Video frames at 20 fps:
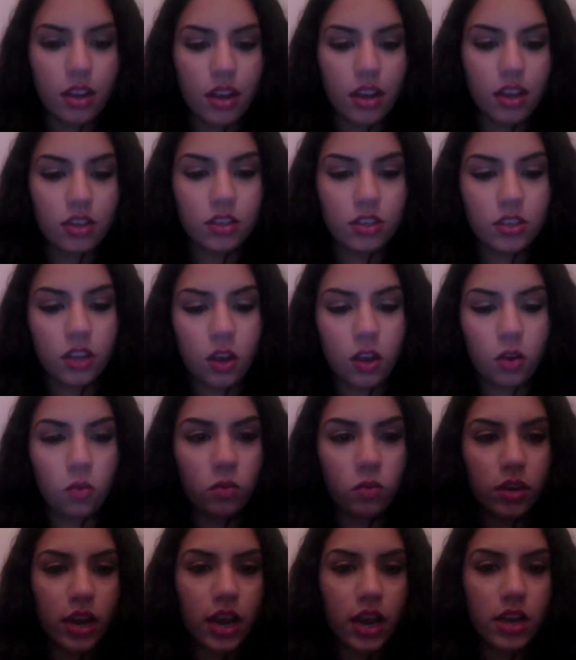So
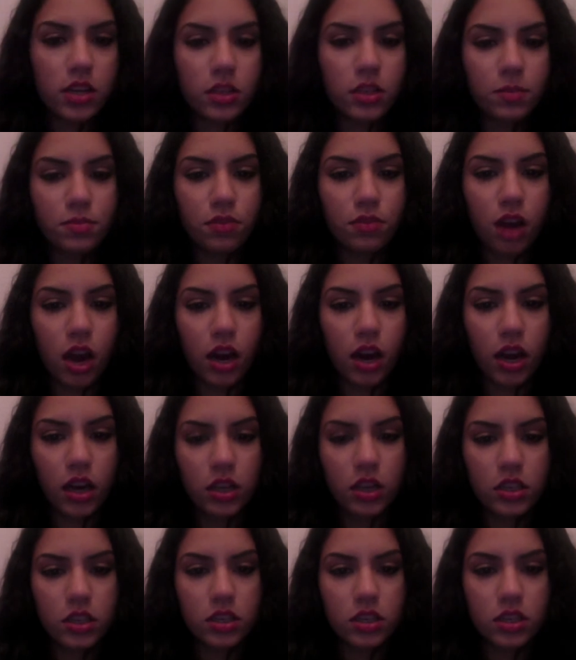next
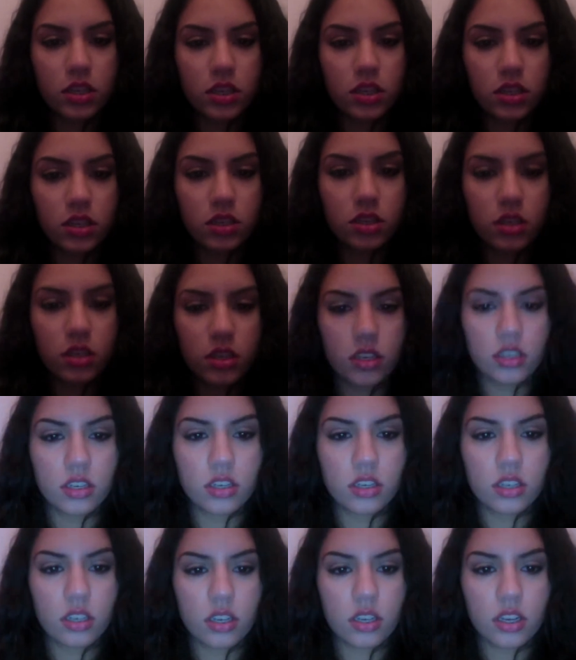product
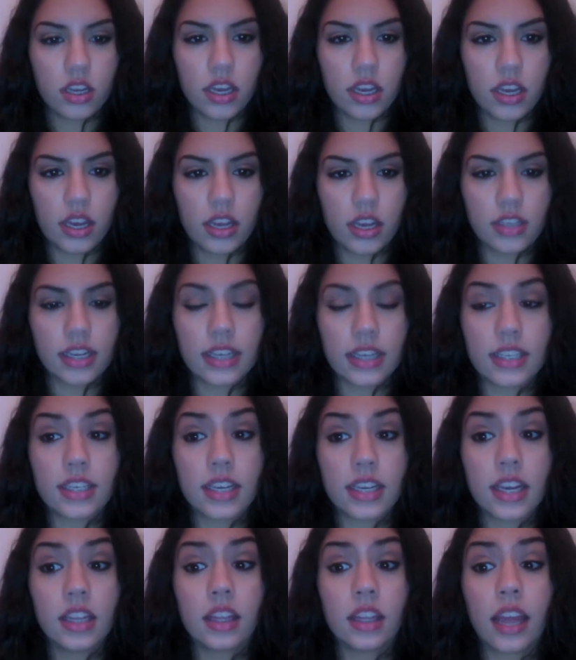is a
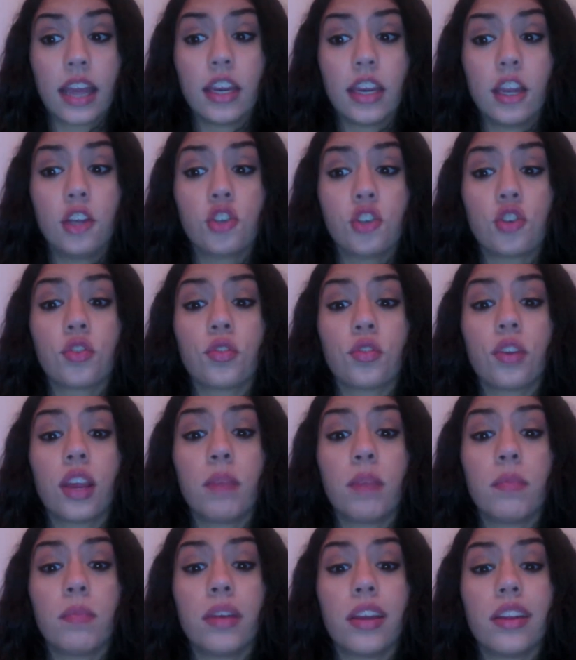skin lightening
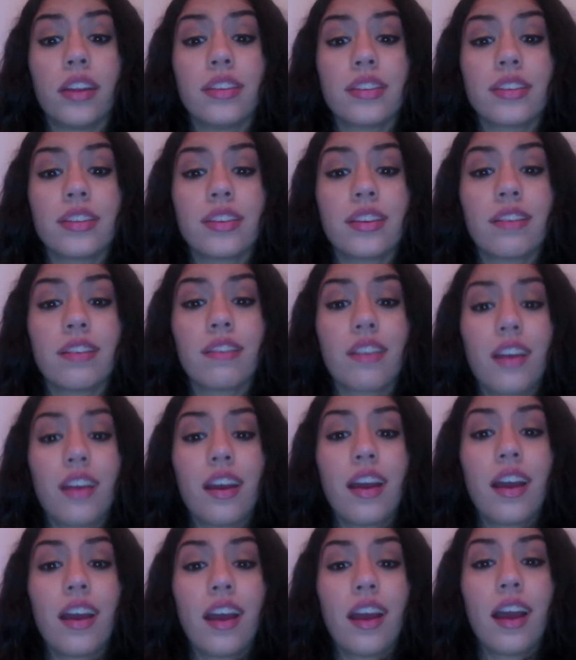treatment.
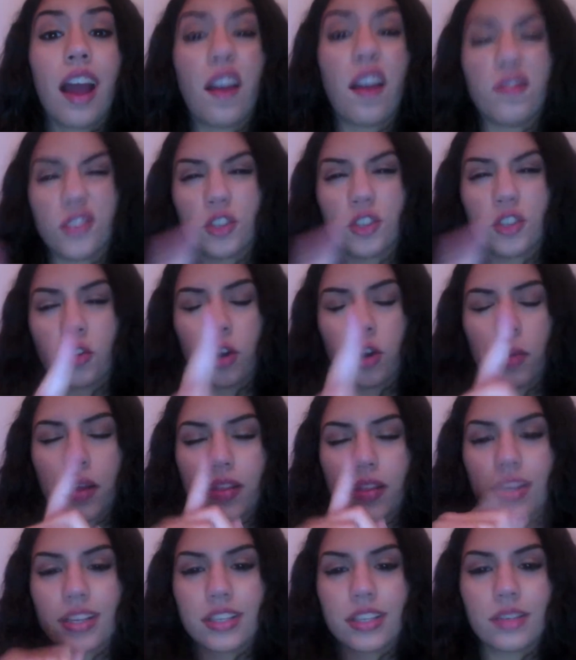I have a story about
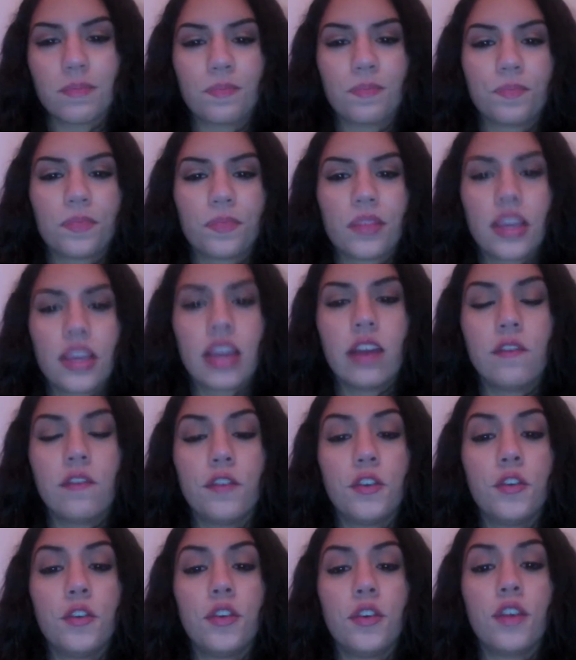this. If
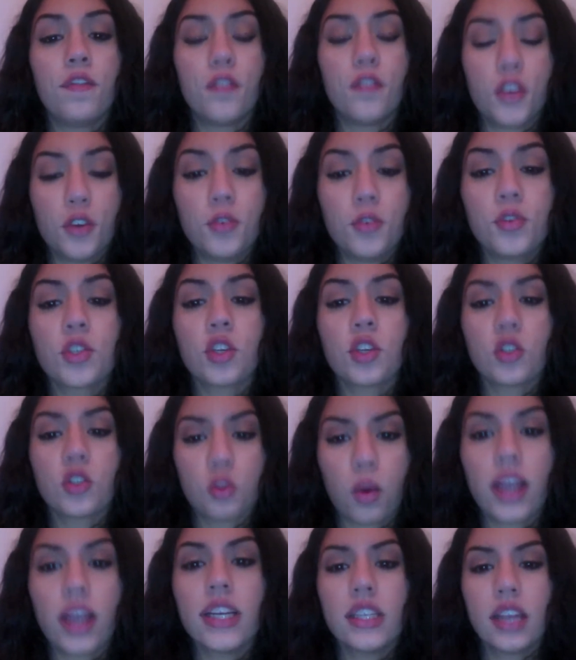you if used
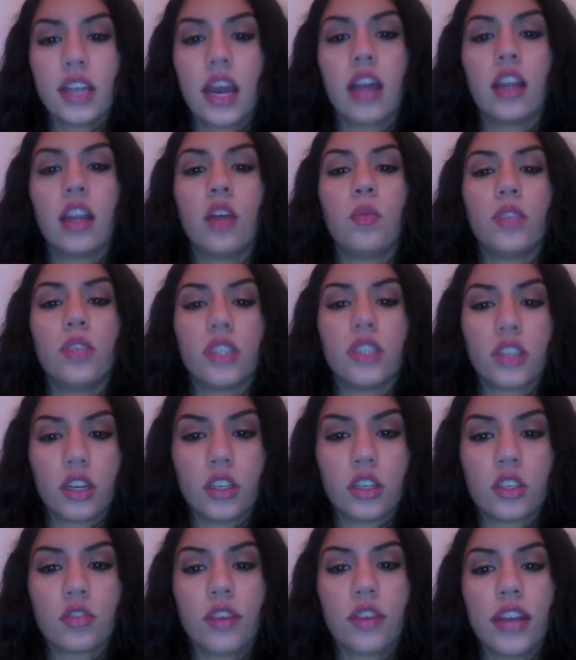twice daily with
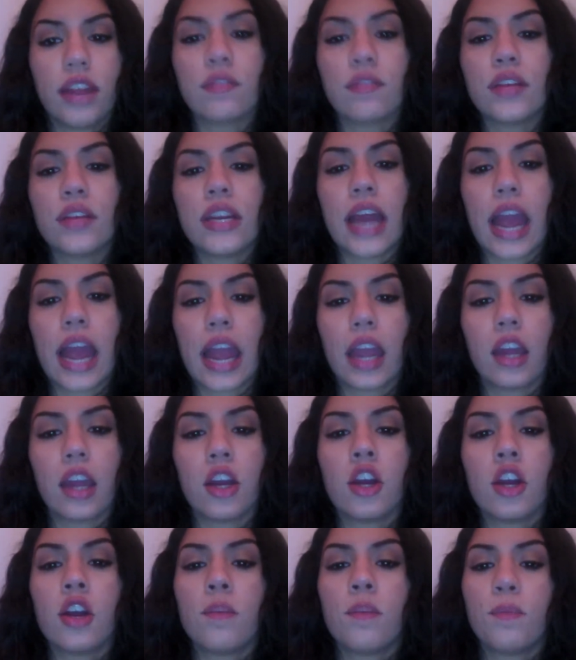sunscreen every day,
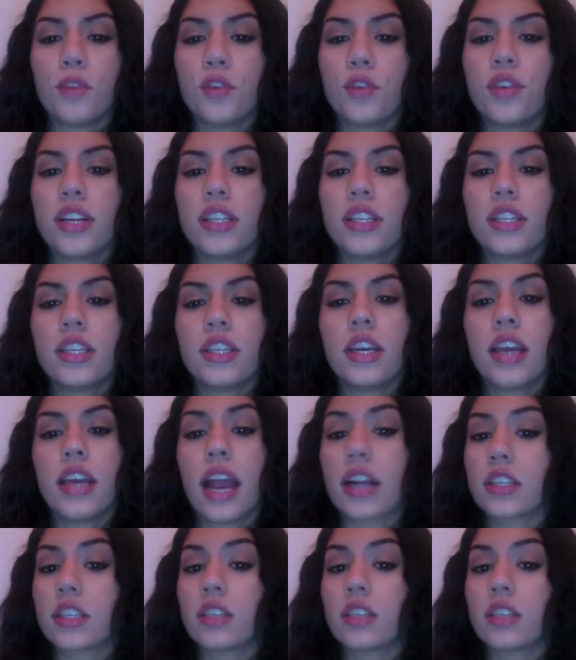you can see excellent